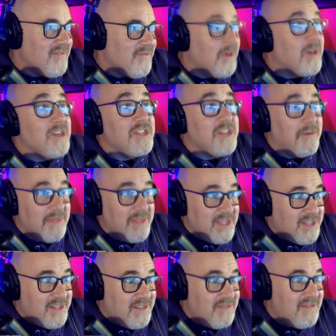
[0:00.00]
We're gonna start with the
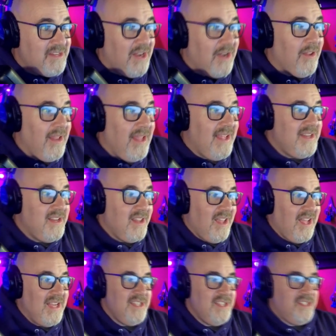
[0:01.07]
shuttle
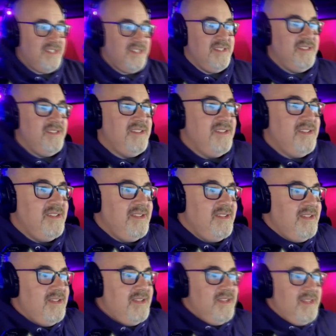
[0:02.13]
launch.
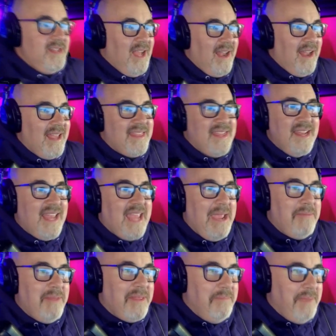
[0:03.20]
I like that it came
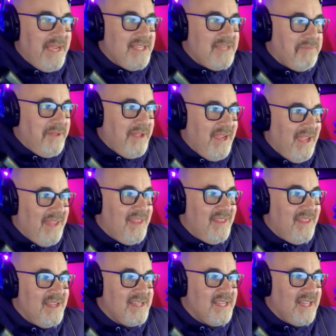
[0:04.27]
with a base plate. I think
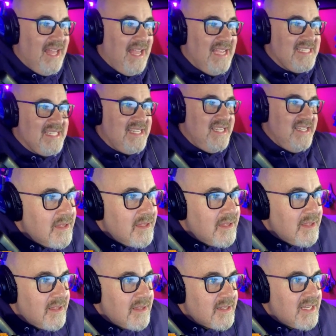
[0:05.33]
that's classy.
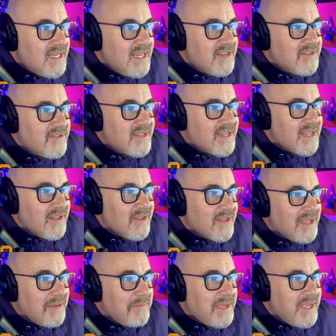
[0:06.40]
It's an interesting
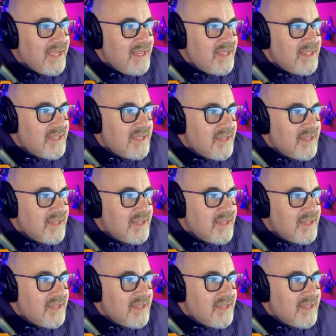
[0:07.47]
looking piece.